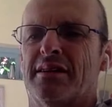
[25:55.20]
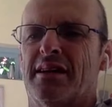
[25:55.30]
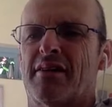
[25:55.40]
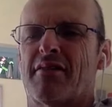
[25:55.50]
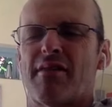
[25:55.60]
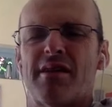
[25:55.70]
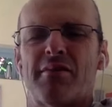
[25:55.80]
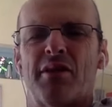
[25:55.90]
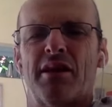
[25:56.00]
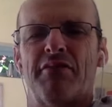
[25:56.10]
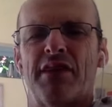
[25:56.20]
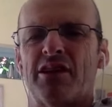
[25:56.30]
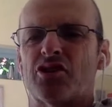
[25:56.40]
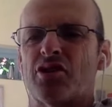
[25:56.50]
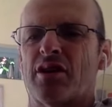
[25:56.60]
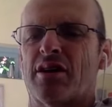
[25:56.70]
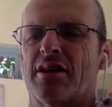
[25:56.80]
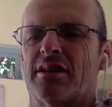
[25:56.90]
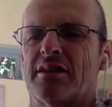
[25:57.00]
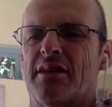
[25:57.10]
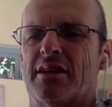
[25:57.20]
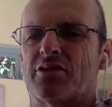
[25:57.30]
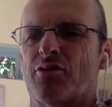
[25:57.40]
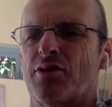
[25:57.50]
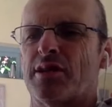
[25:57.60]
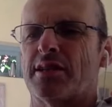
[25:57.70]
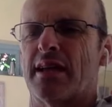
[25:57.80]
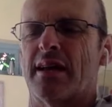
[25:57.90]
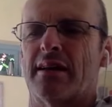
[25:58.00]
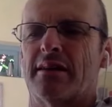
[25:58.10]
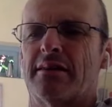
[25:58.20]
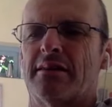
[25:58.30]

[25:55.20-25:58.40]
incredible adventurer. He's a great storyteller.